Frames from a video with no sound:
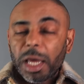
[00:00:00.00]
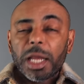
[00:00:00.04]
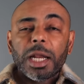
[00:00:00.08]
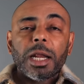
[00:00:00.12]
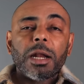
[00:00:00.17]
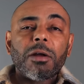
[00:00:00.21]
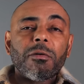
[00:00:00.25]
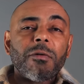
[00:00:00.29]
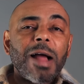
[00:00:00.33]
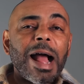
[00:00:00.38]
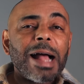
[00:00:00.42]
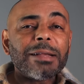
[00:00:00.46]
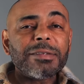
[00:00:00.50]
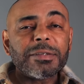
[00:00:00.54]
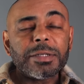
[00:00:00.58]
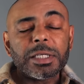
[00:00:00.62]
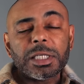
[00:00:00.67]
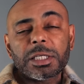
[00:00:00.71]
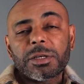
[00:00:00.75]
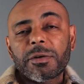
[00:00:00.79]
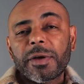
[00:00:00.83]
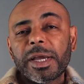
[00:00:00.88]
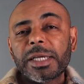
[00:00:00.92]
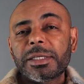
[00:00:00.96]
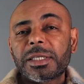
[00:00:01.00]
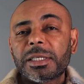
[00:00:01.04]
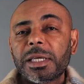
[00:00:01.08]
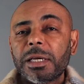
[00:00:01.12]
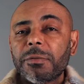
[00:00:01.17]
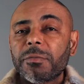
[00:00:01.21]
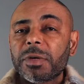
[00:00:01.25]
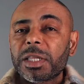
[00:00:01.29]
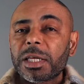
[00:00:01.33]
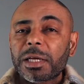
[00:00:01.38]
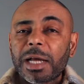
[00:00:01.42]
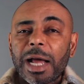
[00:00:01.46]
And it arrives with this great
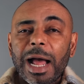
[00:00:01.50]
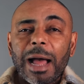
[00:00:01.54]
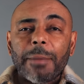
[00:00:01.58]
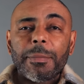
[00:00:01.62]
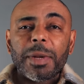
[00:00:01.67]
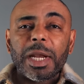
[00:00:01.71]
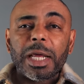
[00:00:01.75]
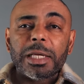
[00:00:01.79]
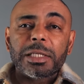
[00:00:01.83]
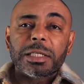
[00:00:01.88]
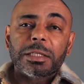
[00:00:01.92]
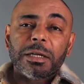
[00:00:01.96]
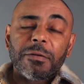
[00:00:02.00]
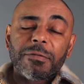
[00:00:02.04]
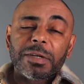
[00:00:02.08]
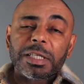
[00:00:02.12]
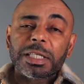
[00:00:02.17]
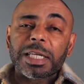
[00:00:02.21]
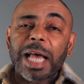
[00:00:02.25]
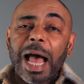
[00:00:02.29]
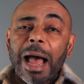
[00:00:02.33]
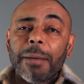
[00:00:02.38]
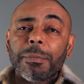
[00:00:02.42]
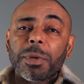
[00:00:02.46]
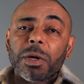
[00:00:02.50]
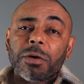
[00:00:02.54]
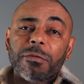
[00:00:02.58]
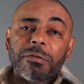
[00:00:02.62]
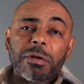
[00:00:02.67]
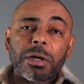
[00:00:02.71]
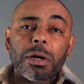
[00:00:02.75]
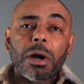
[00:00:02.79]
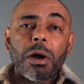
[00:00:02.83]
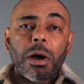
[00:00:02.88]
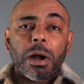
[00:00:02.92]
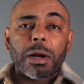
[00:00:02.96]
scent with a combination of a top note
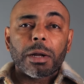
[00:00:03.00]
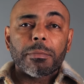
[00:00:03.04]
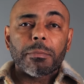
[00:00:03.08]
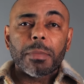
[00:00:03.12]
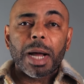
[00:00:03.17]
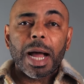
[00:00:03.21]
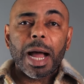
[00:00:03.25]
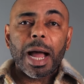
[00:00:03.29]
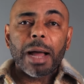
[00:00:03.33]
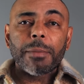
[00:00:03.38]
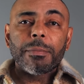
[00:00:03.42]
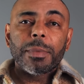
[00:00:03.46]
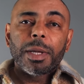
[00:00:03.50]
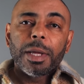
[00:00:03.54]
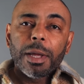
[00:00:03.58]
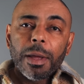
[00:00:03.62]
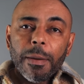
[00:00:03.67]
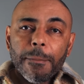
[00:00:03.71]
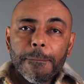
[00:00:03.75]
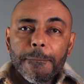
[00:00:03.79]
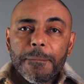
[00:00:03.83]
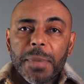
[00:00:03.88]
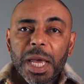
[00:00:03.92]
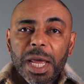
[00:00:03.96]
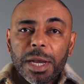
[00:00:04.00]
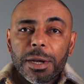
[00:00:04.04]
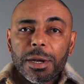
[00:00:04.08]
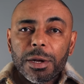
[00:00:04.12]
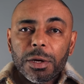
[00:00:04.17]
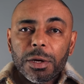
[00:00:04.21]
of cardamom, mid